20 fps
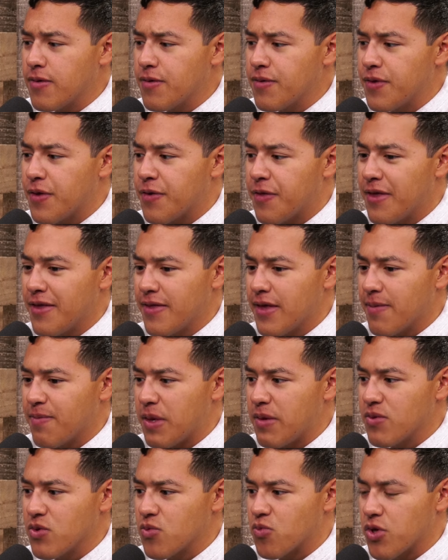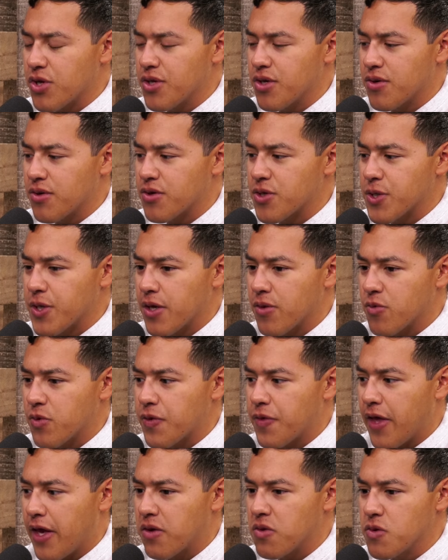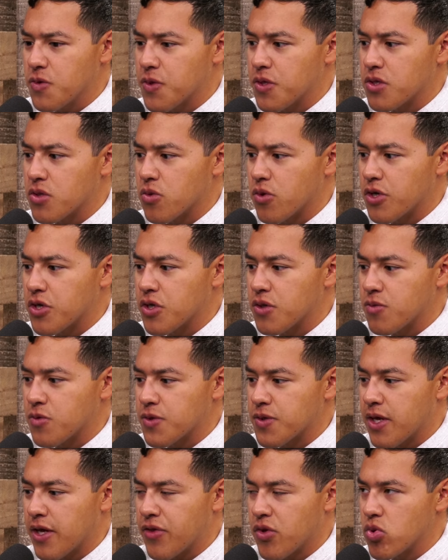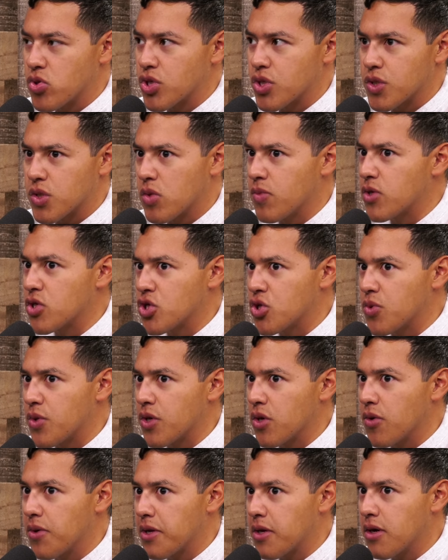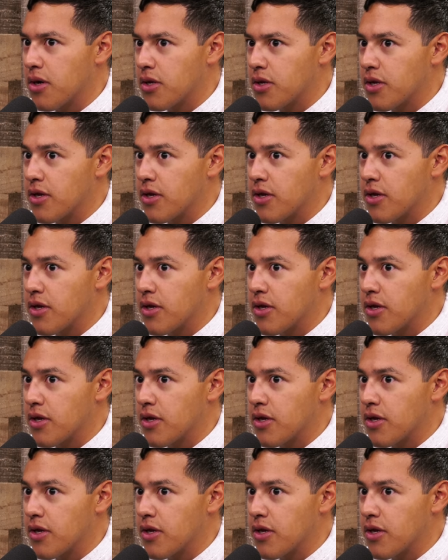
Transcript: The thing that people really don't understand with that whole situation was that there was just so much shooting going on.